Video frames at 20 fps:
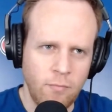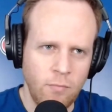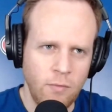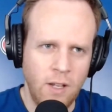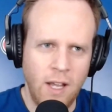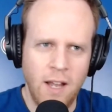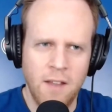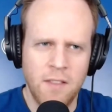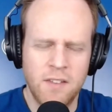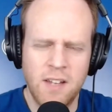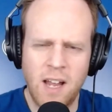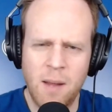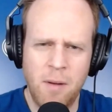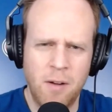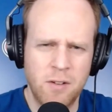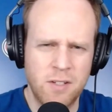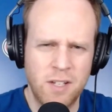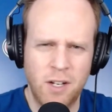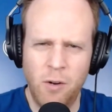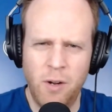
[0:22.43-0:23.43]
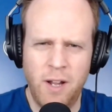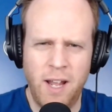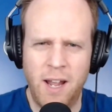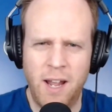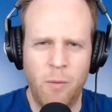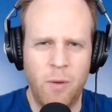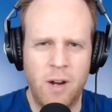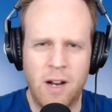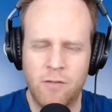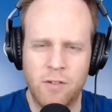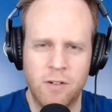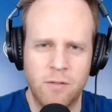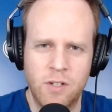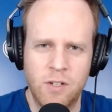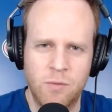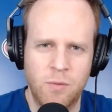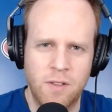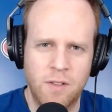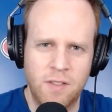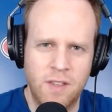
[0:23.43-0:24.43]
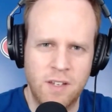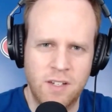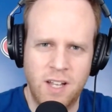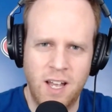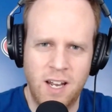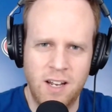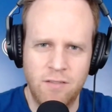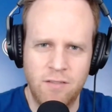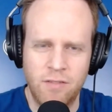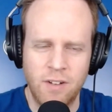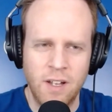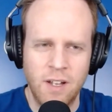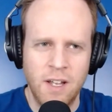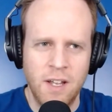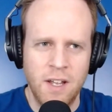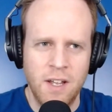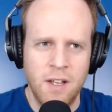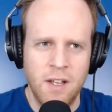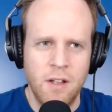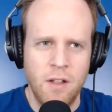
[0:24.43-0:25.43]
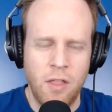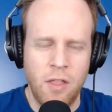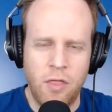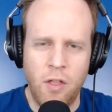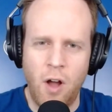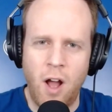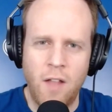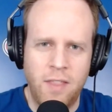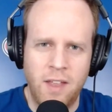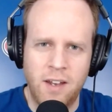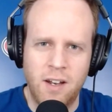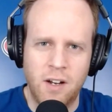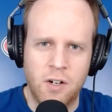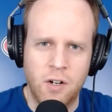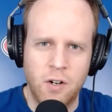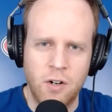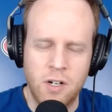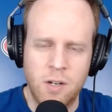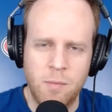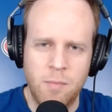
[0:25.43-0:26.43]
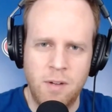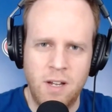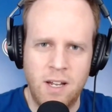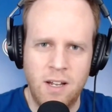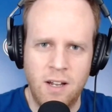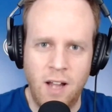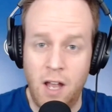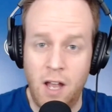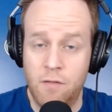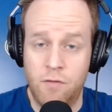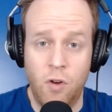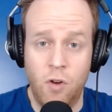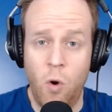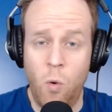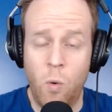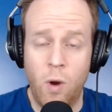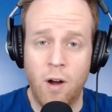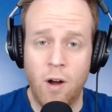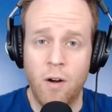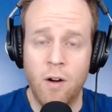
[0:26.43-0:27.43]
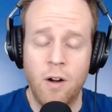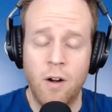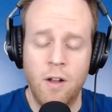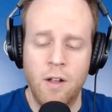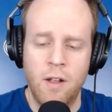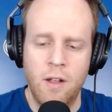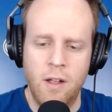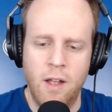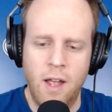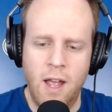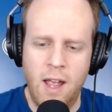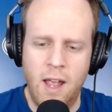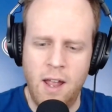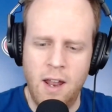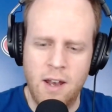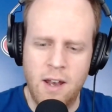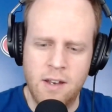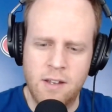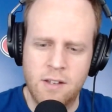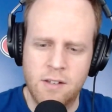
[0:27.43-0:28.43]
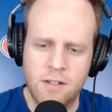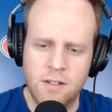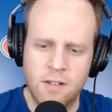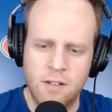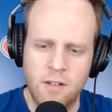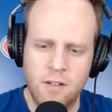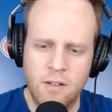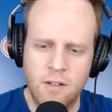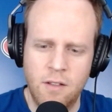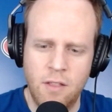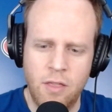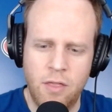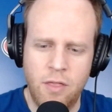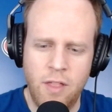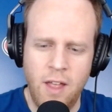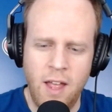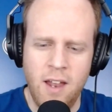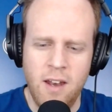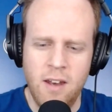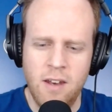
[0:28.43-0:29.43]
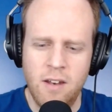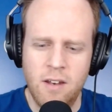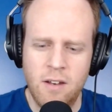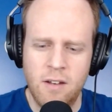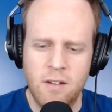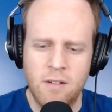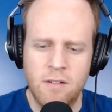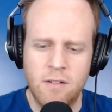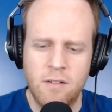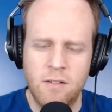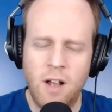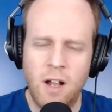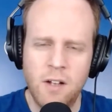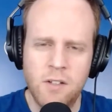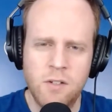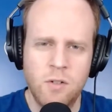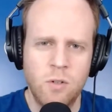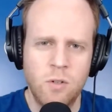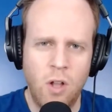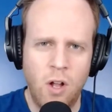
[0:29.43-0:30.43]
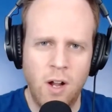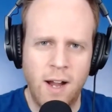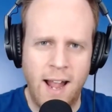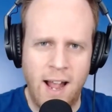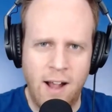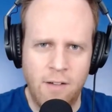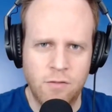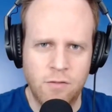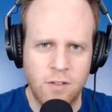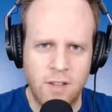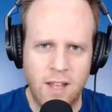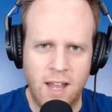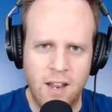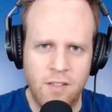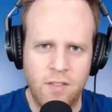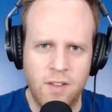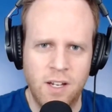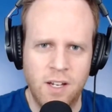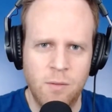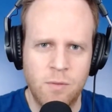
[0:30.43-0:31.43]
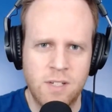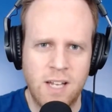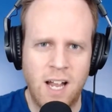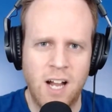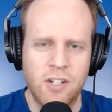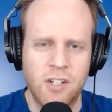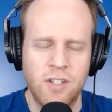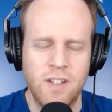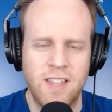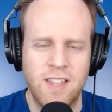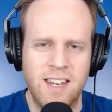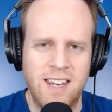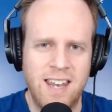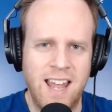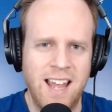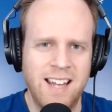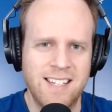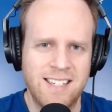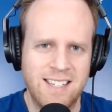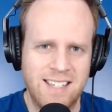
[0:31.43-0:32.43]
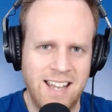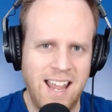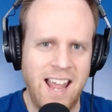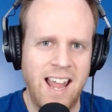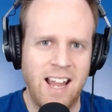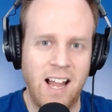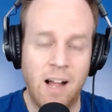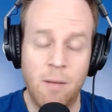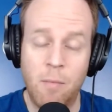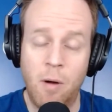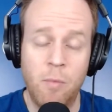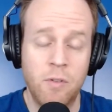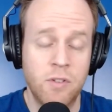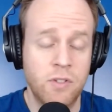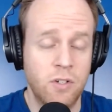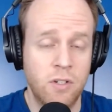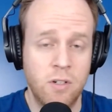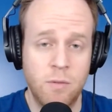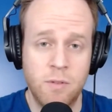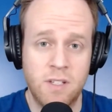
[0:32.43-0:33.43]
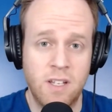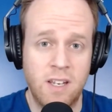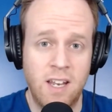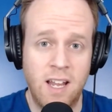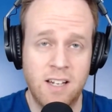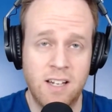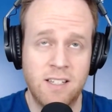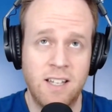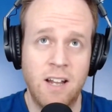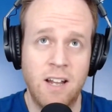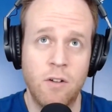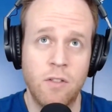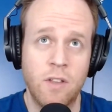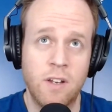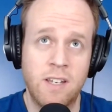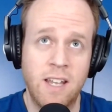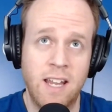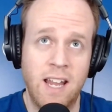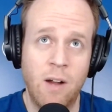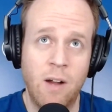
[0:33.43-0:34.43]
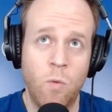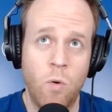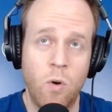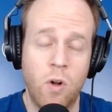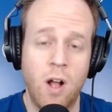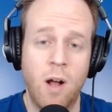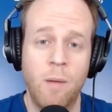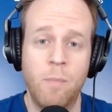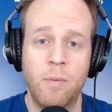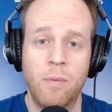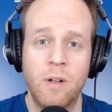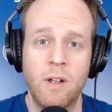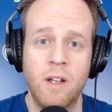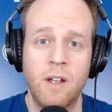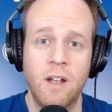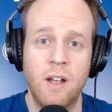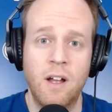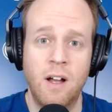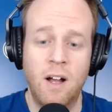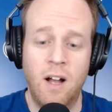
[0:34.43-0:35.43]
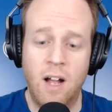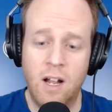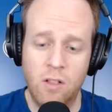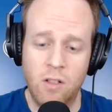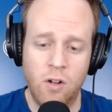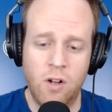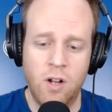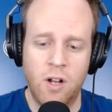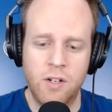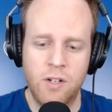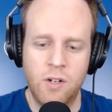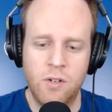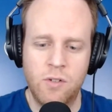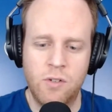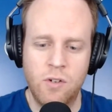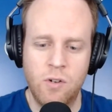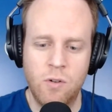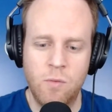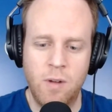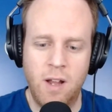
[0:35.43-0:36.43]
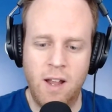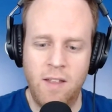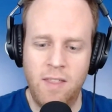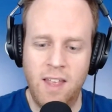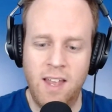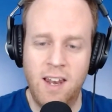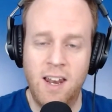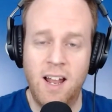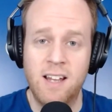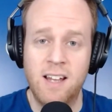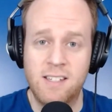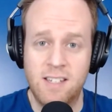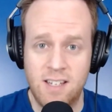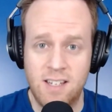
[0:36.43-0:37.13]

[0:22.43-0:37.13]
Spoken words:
And at the time, I was like, okay, whatever. It was just one of this kind of thought that occurred to me out of nowhere. And then not too long after that, I think it was actually the next day. I'm almost certain it was the next day or the day I woke up. I look on YouTube and then I see